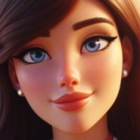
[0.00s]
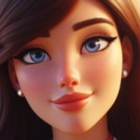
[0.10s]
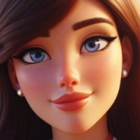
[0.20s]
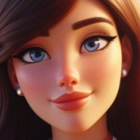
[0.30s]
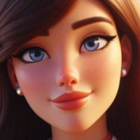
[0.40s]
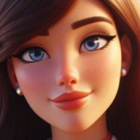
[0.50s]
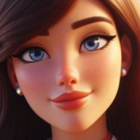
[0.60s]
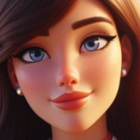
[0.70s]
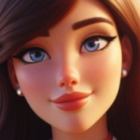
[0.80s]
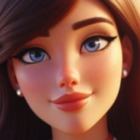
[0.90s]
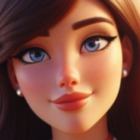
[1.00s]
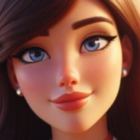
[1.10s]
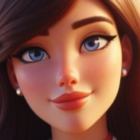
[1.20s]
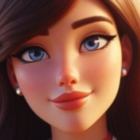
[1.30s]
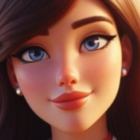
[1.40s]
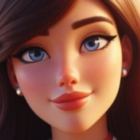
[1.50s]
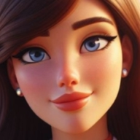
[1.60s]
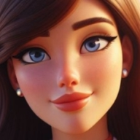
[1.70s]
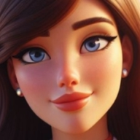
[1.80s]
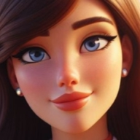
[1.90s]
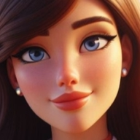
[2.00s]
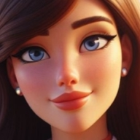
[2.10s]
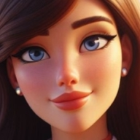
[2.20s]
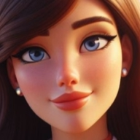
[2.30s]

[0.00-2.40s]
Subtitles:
(silence)